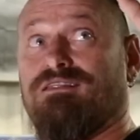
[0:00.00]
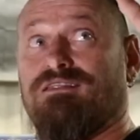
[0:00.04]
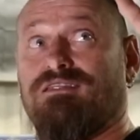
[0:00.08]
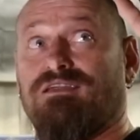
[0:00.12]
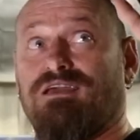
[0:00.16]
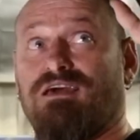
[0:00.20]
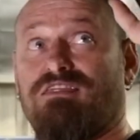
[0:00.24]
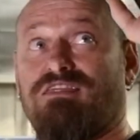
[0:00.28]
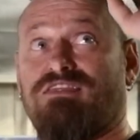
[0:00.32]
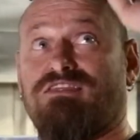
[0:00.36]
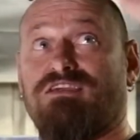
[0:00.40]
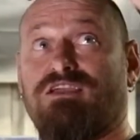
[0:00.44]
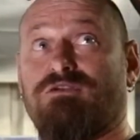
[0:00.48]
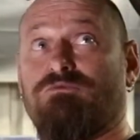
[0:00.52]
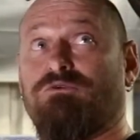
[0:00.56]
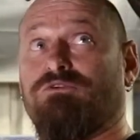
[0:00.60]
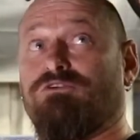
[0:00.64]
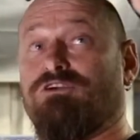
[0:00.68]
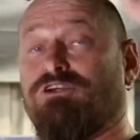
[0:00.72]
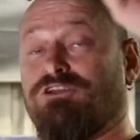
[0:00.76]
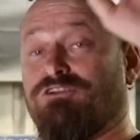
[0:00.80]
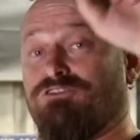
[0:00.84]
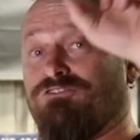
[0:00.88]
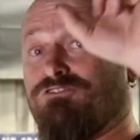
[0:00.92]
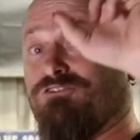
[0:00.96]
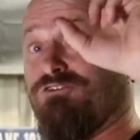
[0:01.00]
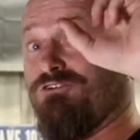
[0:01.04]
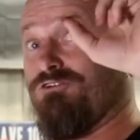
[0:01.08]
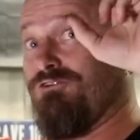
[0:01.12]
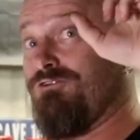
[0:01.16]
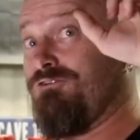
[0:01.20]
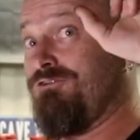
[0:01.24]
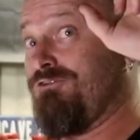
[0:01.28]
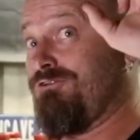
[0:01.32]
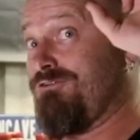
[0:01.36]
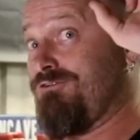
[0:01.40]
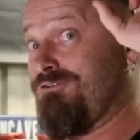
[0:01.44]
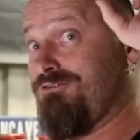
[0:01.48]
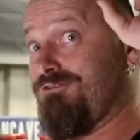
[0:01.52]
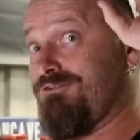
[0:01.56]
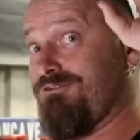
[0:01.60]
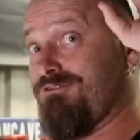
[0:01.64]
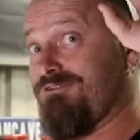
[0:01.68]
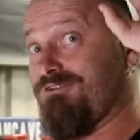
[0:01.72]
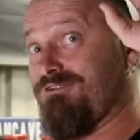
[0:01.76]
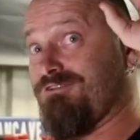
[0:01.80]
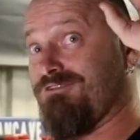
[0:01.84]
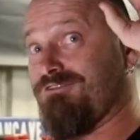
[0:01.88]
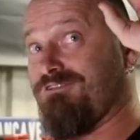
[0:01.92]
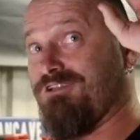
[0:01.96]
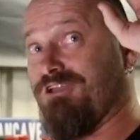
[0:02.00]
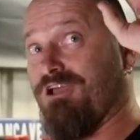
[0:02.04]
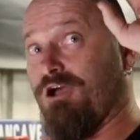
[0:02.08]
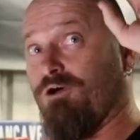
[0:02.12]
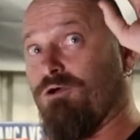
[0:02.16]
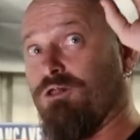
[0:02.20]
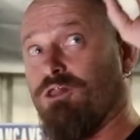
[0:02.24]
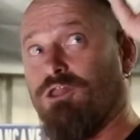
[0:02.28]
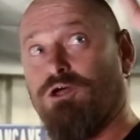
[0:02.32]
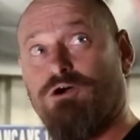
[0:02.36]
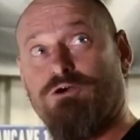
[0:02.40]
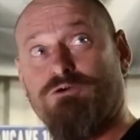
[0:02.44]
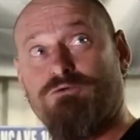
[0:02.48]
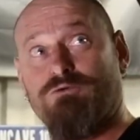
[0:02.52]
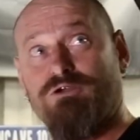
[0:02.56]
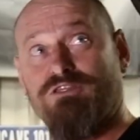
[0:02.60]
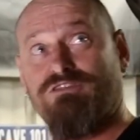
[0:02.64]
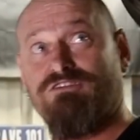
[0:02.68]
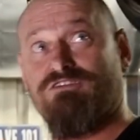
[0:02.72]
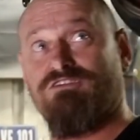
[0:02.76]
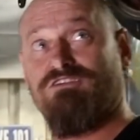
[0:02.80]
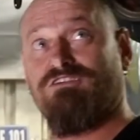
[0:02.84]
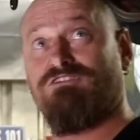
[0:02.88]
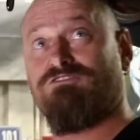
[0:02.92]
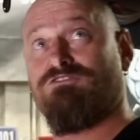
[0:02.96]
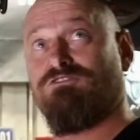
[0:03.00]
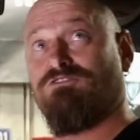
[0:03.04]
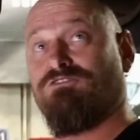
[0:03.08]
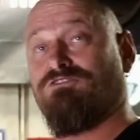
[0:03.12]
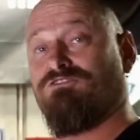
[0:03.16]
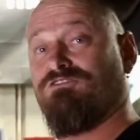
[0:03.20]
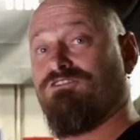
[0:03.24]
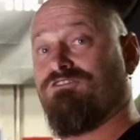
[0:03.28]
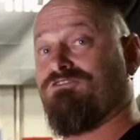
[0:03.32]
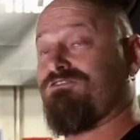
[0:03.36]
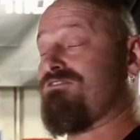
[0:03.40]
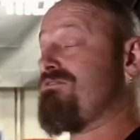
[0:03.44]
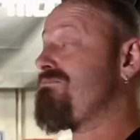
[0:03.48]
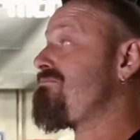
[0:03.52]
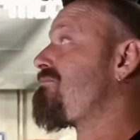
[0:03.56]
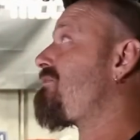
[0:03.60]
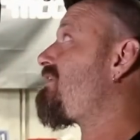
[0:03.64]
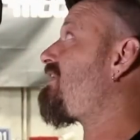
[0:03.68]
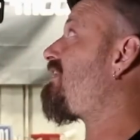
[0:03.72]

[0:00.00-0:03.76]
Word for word: The other thing we've got to do to go along with the exhaust system